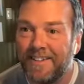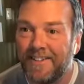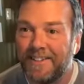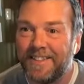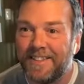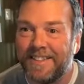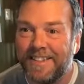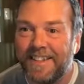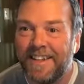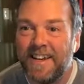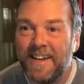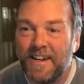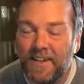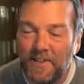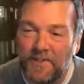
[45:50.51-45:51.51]
you see,
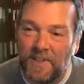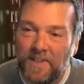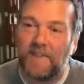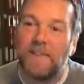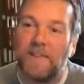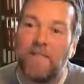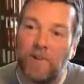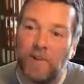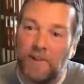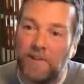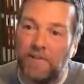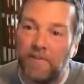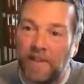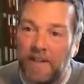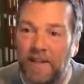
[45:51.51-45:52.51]
you see the level
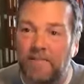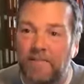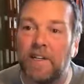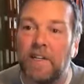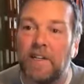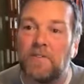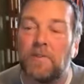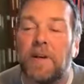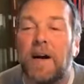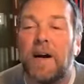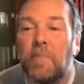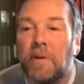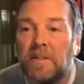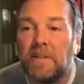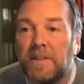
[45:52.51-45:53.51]
of like financial
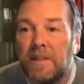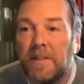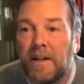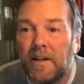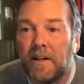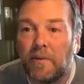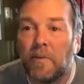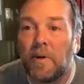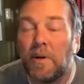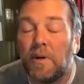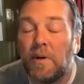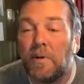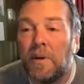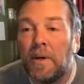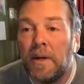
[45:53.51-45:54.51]
competency kind of
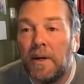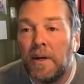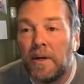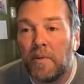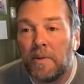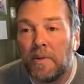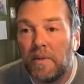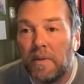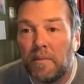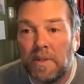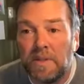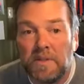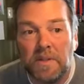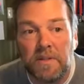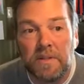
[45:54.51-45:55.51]
grow within the
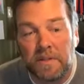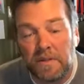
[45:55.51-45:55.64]
business.